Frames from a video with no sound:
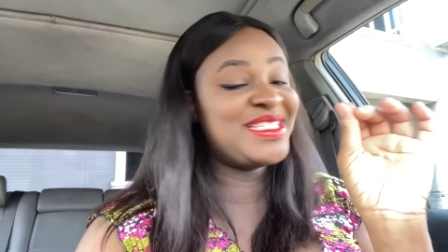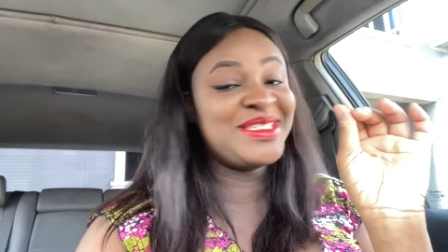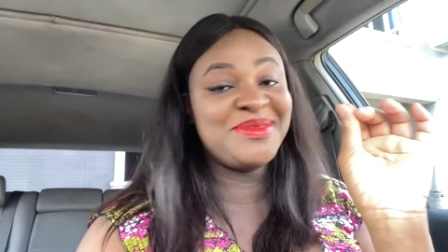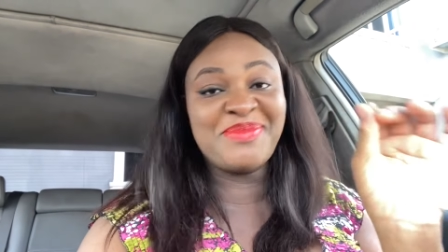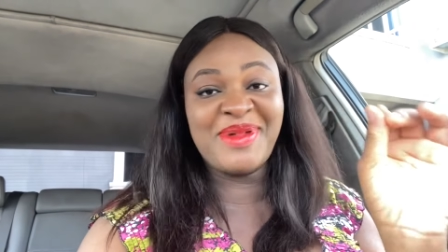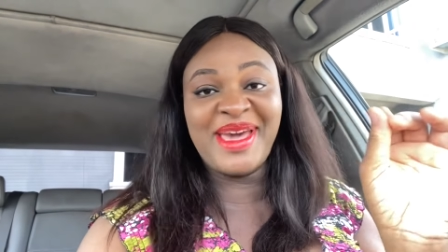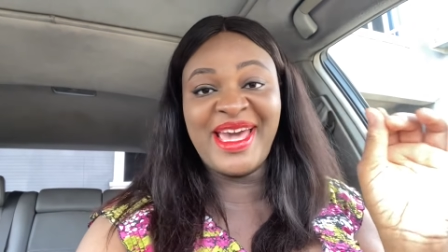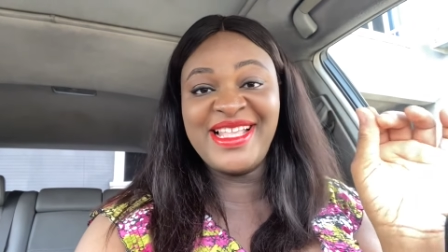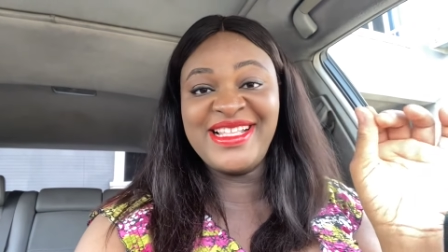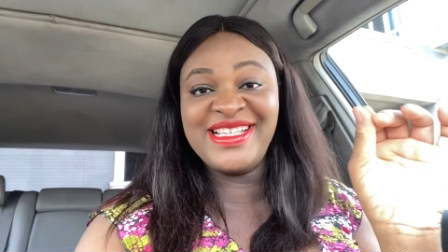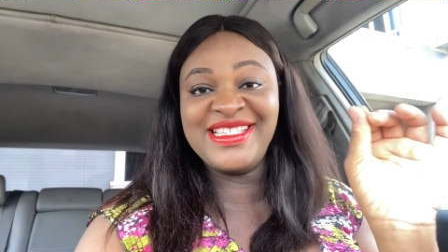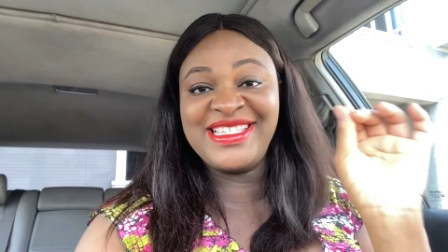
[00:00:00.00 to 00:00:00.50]

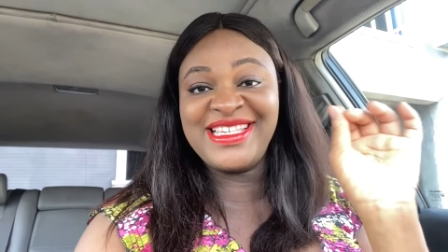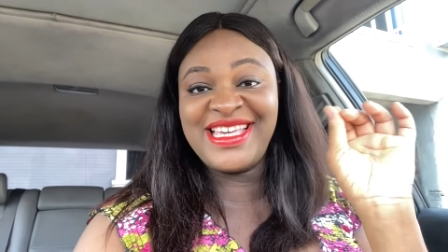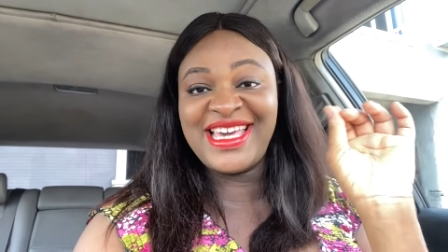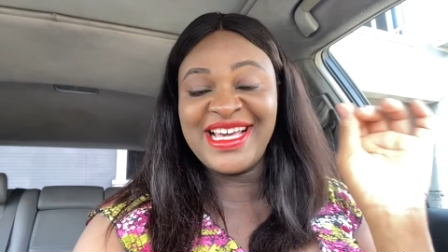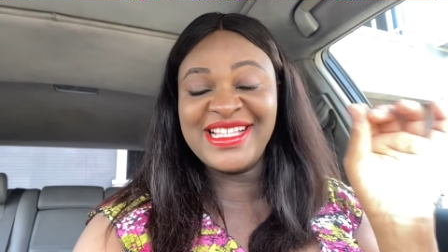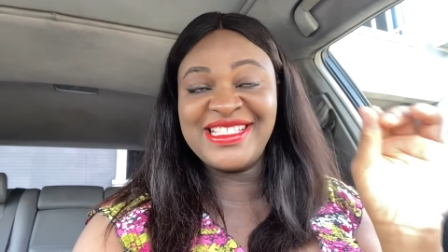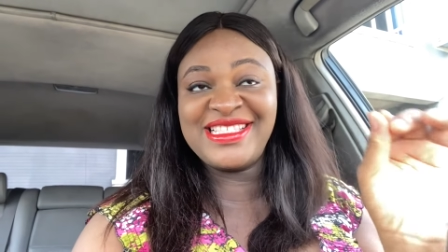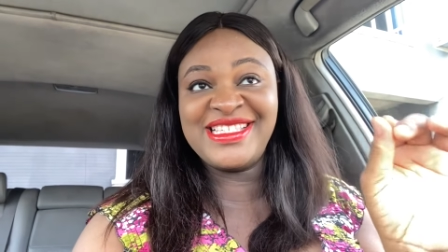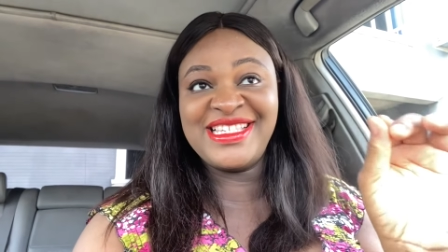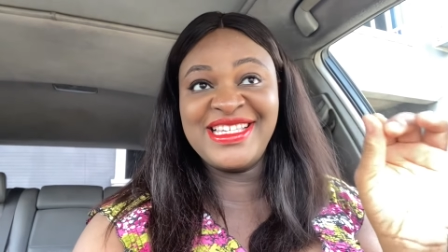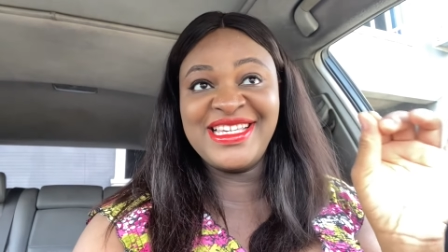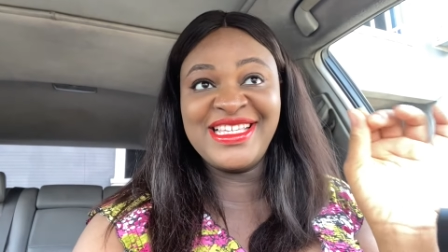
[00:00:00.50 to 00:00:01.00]
pain is
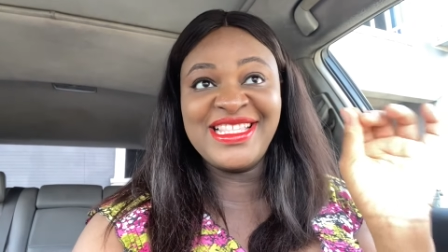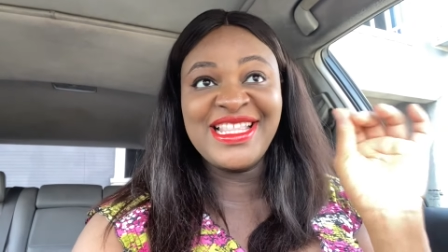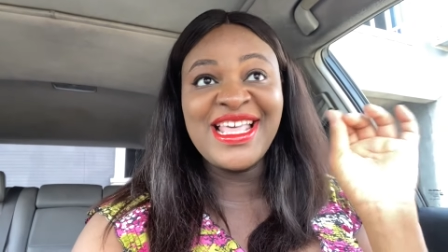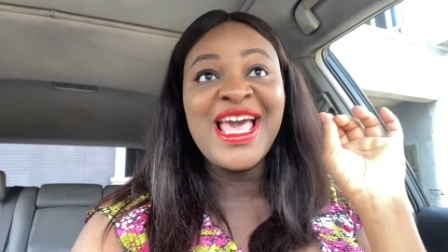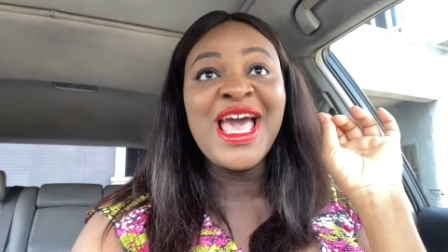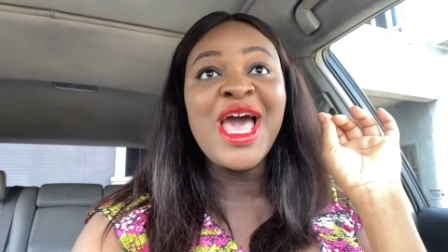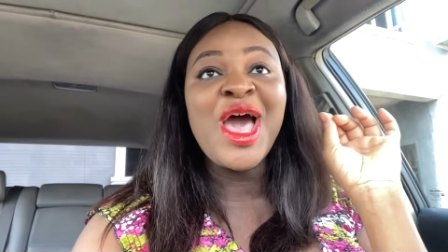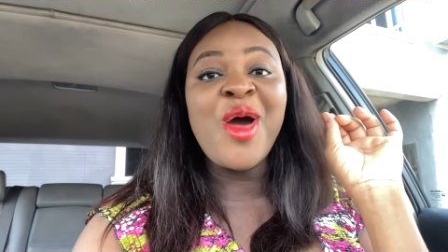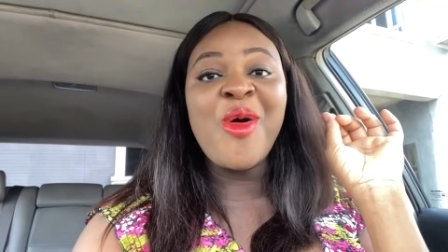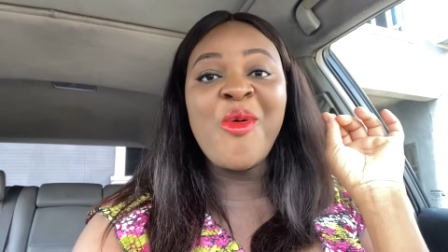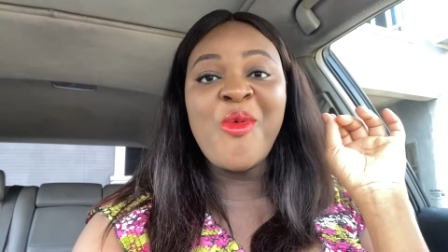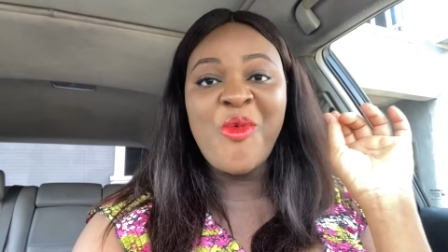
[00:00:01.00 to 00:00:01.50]
getting
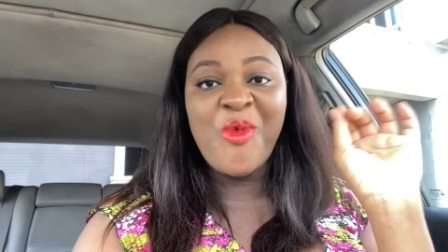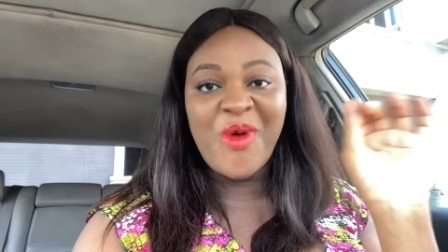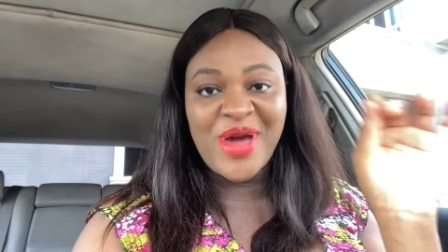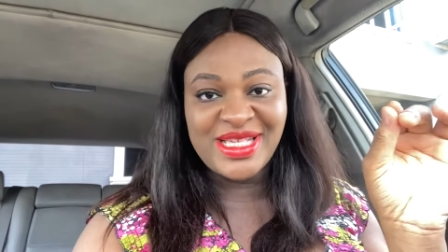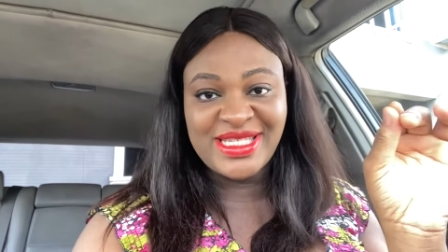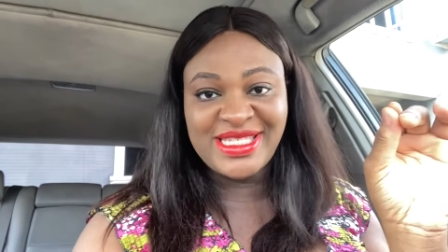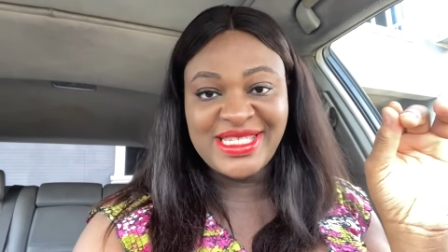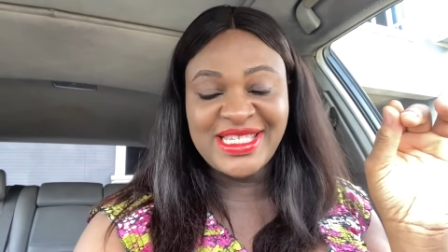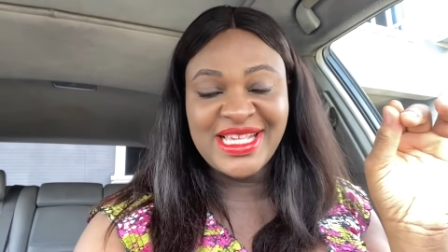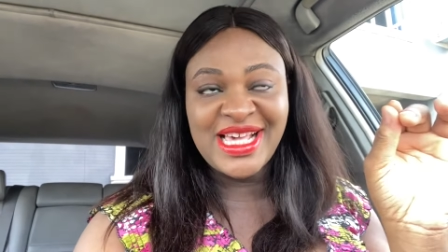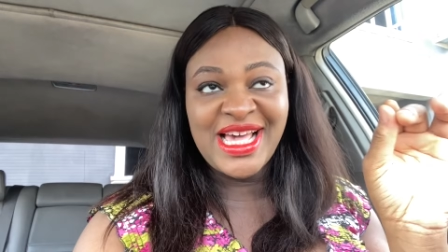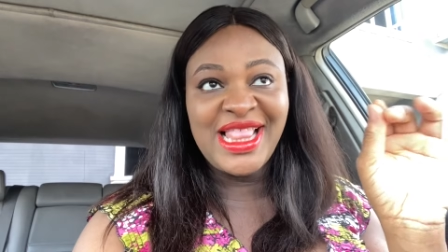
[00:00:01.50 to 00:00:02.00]

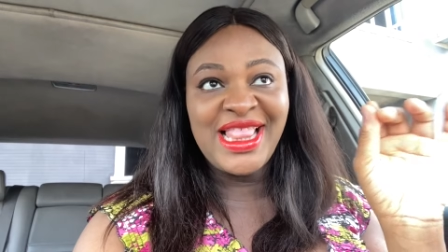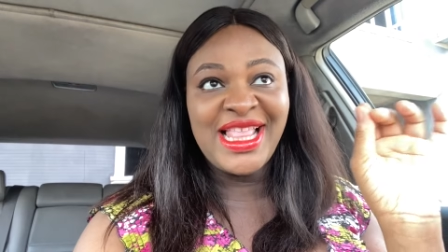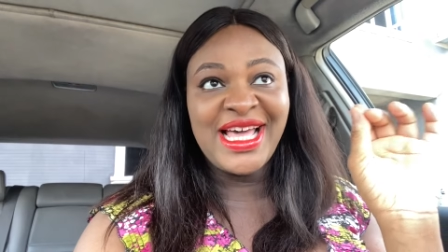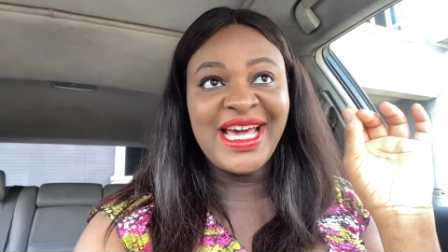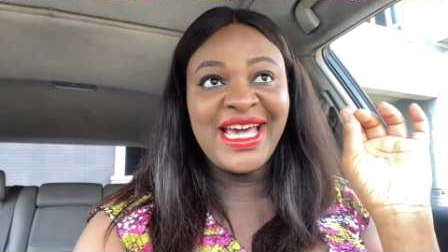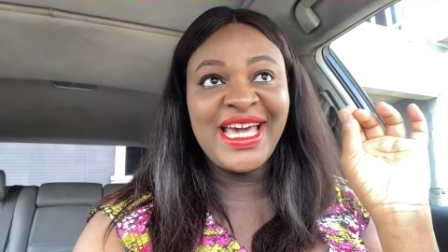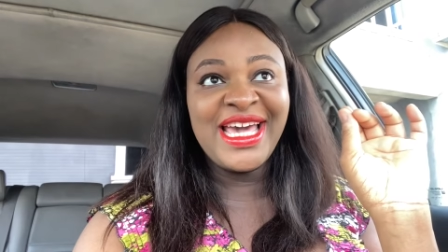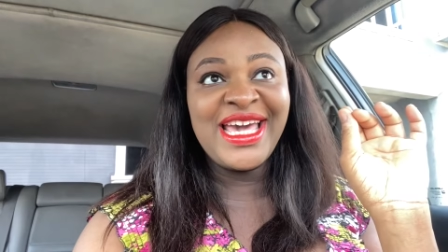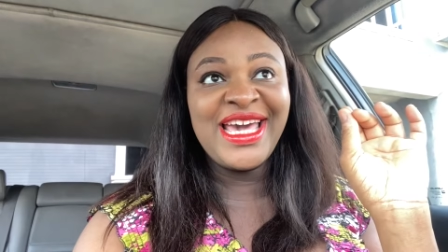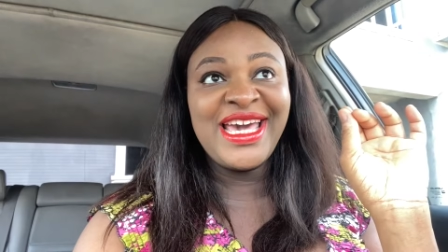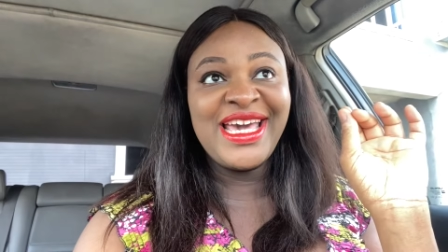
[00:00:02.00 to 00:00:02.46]
worse like